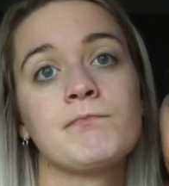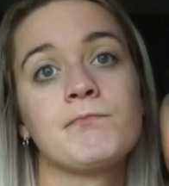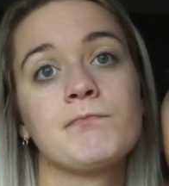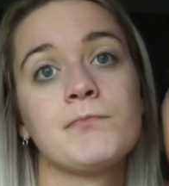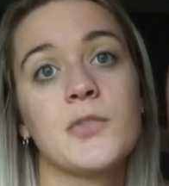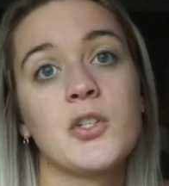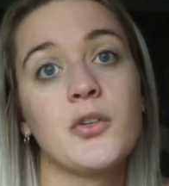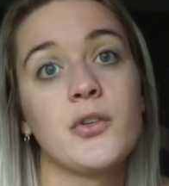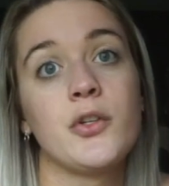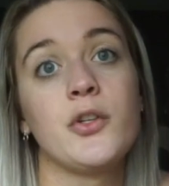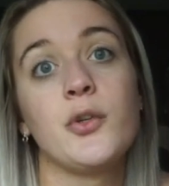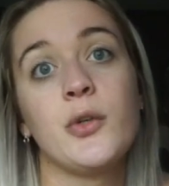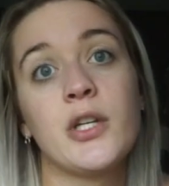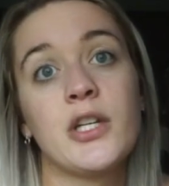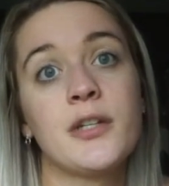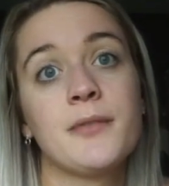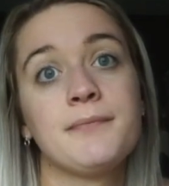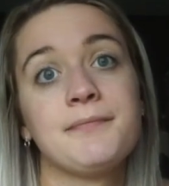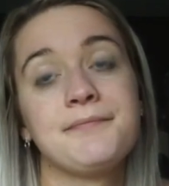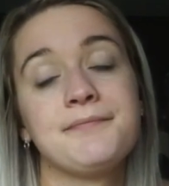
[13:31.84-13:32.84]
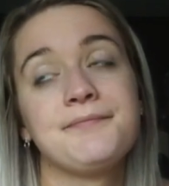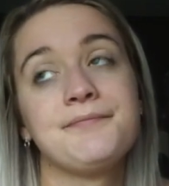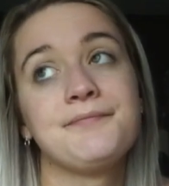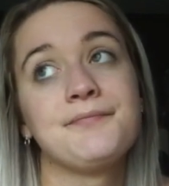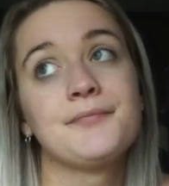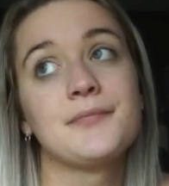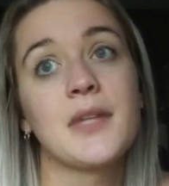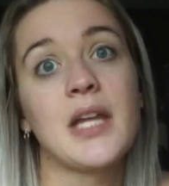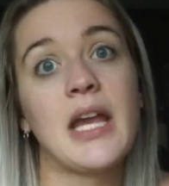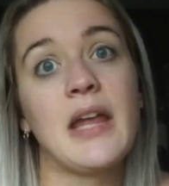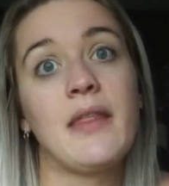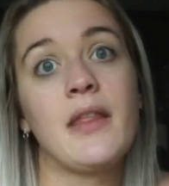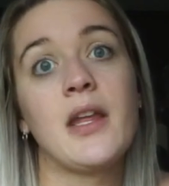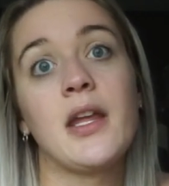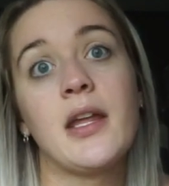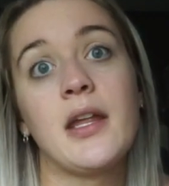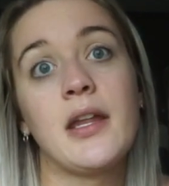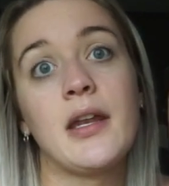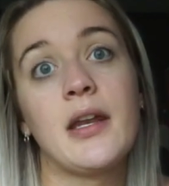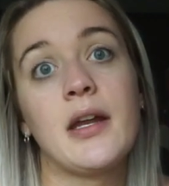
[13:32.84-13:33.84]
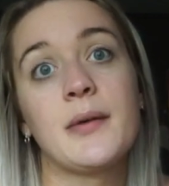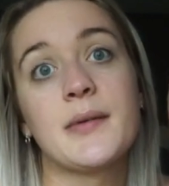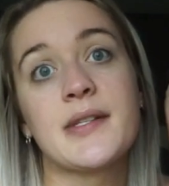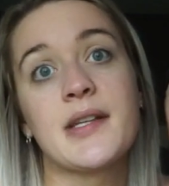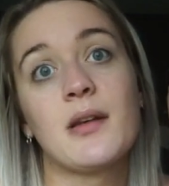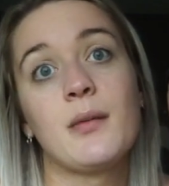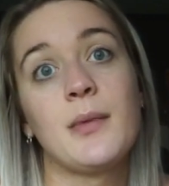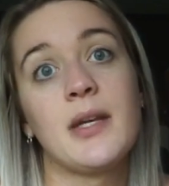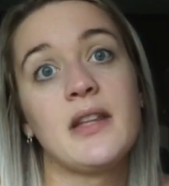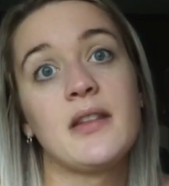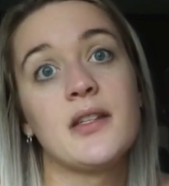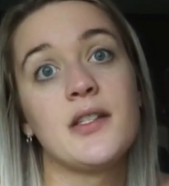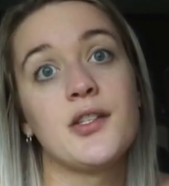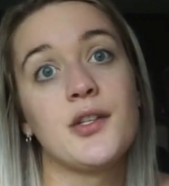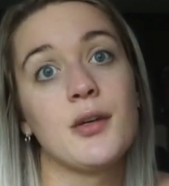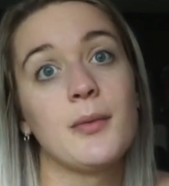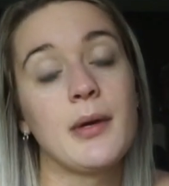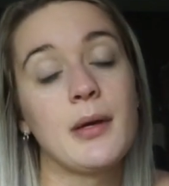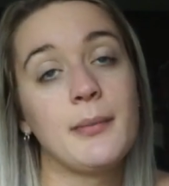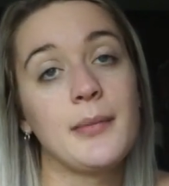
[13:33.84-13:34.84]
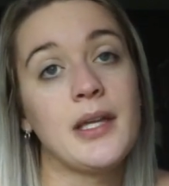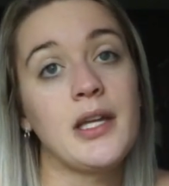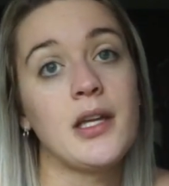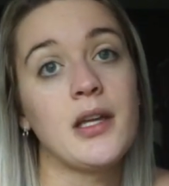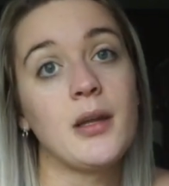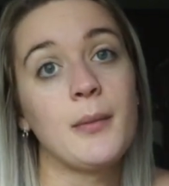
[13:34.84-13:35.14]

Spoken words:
till the new year, and then I was gonna make this year about me